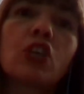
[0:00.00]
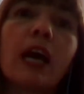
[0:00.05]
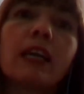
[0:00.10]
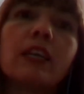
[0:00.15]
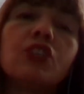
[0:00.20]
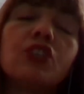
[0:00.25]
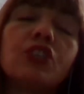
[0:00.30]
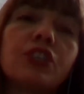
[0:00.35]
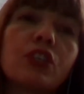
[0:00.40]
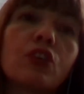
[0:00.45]

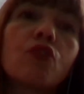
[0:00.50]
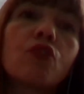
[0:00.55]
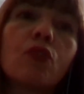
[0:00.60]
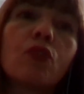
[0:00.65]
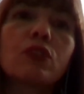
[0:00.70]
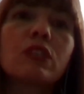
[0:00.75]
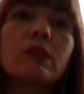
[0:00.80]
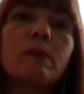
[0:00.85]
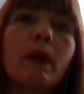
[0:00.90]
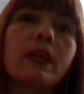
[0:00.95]
challenges
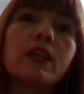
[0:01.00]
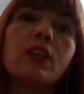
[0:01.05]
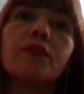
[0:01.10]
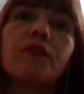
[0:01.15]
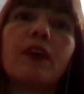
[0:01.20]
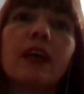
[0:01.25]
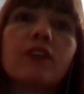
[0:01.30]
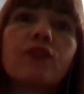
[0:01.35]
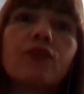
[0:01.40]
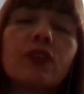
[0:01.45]
across
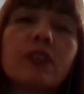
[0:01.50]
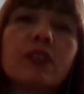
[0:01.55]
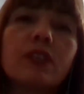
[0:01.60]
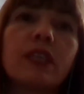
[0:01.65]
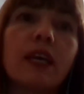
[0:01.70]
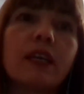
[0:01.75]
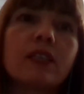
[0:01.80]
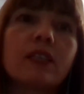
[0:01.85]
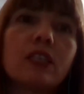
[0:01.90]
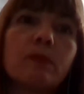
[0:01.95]
manufacturing
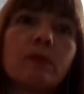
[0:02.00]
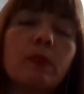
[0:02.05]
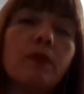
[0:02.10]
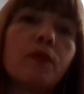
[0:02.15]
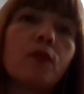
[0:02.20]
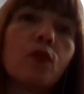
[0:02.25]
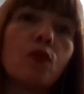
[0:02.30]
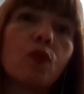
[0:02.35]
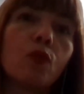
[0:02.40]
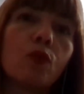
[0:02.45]
sectors
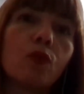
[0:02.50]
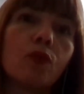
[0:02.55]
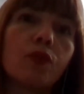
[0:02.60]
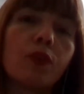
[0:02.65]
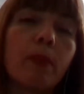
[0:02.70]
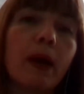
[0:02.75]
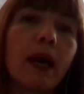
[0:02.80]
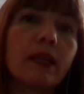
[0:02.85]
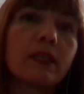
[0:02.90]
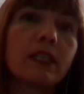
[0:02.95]
before the
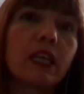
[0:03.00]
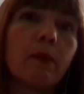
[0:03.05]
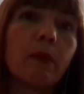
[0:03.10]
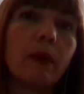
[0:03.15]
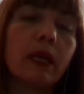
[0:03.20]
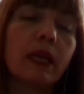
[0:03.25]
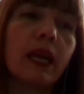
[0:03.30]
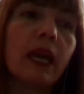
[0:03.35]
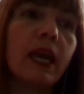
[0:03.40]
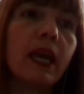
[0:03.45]

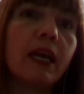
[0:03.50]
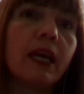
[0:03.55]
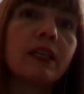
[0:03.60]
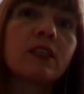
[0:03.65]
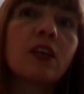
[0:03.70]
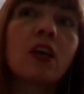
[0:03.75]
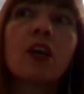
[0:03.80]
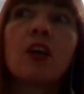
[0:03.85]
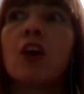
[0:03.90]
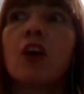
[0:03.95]
pandemic hit.
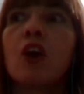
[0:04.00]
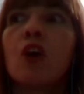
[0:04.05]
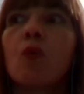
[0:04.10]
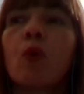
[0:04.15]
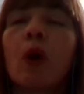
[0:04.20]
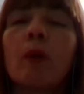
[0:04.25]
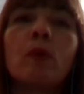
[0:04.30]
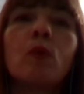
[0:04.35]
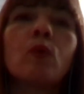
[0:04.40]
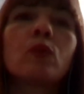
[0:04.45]

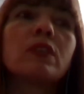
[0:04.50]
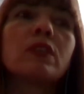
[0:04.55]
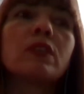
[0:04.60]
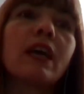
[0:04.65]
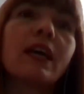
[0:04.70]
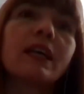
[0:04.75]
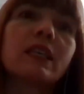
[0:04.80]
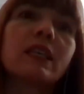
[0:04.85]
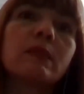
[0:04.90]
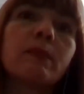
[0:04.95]
I mean, what did
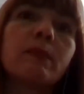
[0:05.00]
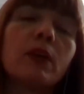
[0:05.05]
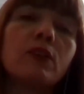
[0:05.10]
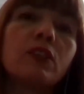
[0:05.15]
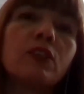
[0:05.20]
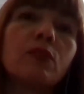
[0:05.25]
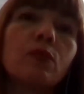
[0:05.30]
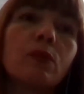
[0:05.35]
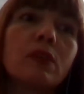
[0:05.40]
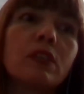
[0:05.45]
that
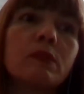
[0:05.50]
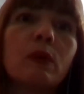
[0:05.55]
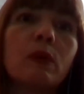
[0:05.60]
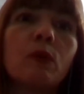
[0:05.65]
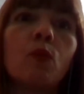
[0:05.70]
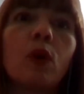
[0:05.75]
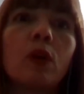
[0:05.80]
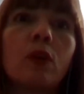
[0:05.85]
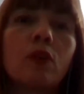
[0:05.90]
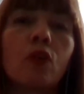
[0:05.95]
expose to us? I
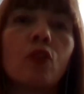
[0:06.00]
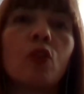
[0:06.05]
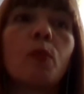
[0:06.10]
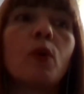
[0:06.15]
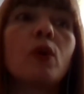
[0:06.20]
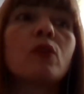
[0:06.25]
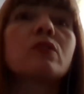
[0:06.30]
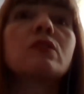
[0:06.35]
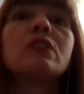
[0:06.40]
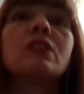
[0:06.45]
mean, one, on the
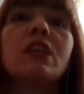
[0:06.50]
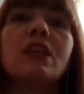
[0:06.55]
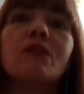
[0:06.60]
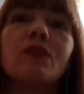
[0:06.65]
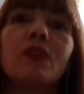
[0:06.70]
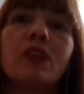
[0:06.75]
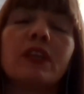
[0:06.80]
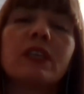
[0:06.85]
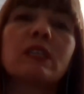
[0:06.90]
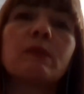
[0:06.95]

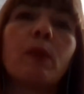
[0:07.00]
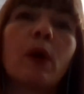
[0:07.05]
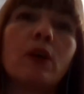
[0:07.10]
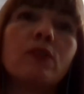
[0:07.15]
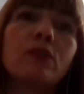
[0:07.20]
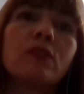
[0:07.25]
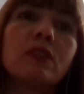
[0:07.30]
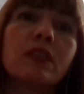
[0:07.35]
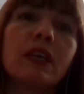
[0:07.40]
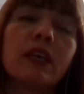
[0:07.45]
positive, it
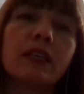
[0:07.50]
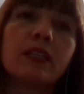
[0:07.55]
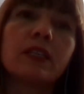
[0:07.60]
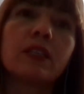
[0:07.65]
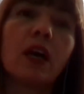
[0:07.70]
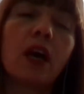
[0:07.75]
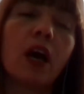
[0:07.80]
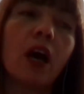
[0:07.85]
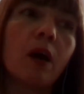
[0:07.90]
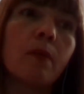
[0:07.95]
exposed that,
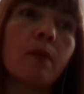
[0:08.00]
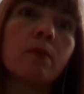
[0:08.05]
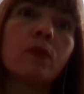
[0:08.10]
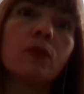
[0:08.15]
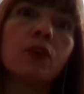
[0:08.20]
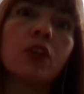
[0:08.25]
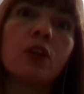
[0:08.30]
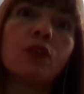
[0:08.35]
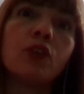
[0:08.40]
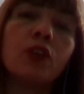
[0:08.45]

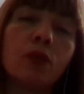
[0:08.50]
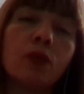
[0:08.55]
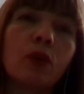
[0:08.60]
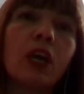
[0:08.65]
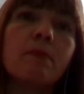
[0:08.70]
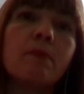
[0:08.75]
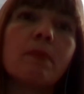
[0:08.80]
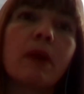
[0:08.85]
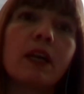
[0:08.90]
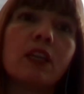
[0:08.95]

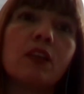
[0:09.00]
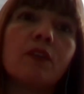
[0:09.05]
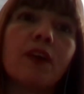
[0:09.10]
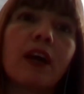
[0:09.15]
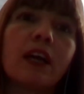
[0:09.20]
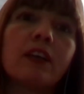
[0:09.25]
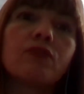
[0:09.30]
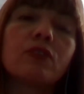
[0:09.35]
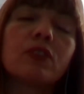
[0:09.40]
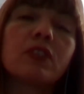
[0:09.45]
UK
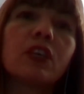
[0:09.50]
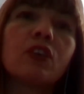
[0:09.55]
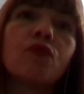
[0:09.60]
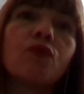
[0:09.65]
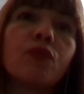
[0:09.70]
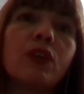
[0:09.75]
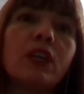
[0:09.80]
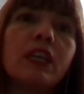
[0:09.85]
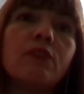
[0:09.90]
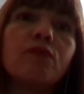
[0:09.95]
manufacturers can
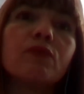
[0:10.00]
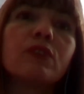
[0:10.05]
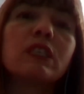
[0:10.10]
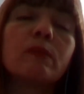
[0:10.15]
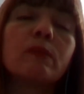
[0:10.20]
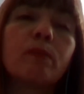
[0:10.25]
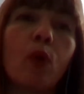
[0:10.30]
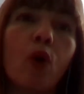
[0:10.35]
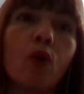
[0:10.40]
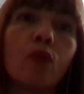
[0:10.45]
really
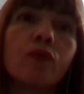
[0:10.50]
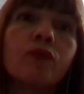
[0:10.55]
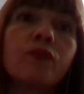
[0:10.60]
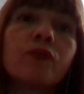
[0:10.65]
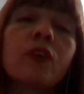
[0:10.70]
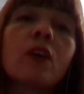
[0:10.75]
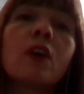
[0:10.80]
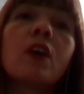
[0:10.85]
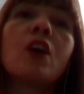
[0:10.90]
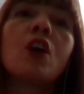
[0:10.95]
respond
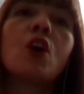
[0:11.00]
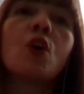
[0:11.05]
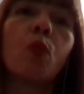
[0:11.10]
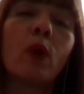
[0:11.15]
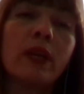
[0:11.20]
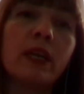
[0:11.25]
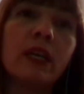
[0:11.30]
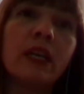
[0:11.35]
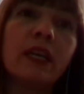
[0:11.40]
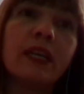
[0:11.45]

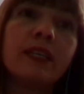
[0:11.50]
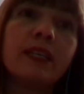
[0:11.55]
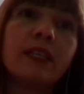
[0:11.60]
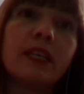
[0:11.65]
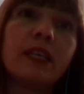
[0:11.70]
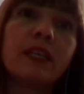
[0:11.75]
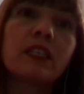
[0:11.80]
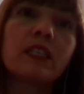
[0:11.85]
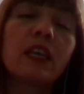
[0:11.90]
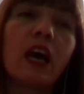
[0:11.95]
when
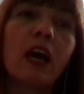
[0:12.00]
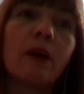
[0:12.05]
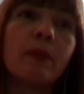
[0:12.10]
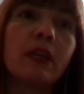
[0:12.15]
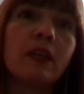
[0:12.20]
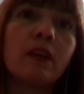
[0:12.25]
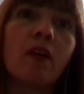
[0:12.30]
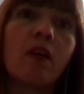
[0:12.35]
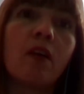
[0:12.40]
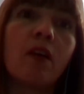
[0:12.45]
needed. I
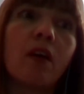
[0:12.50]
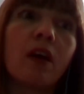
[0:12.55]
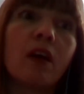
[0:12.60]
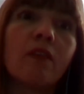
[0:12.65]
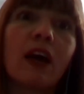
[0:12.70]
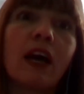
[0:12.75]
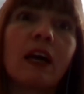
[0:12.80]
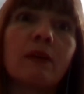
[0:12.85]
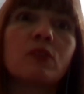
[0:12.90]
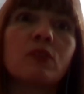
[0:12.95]
mean,
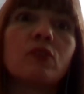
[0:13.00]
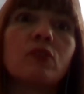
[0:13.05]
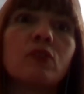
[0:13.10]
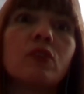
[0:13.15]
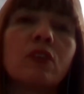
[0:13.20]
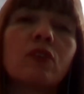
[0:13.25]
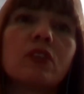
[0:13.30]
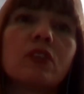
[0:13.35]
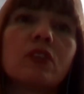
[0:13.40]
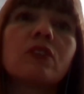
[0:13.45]
I've absolutely
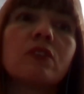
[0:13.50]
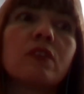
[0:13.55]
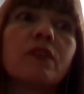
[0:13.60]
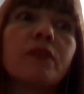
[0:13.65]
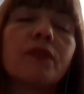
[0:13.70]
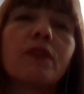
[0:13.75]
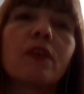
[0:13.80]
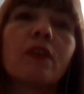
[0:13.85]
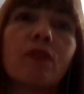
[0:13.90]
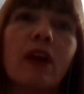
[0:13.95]
got to sort
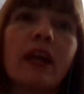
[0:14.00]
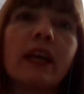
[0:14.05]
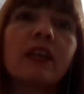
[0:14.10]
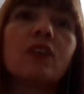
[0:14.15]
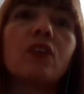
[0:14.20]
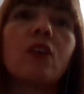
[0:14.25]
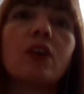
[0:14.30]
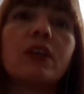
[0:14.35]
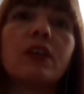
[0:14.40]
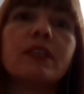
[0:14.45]
of
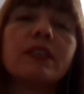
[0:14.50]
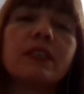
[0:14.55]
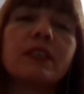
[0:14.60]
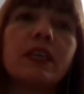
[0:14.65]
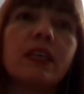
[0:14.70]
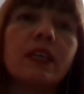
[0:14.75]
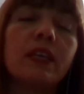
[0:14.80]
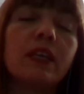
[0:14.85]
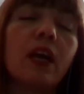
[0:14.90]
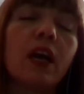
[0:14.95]
recognise
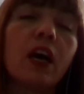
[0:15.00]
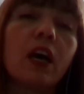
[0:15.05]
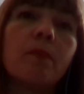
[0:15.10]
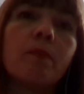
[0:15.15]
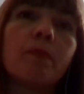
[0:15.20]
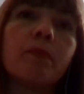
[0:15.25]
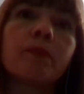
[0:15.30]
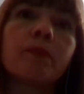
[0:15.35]
the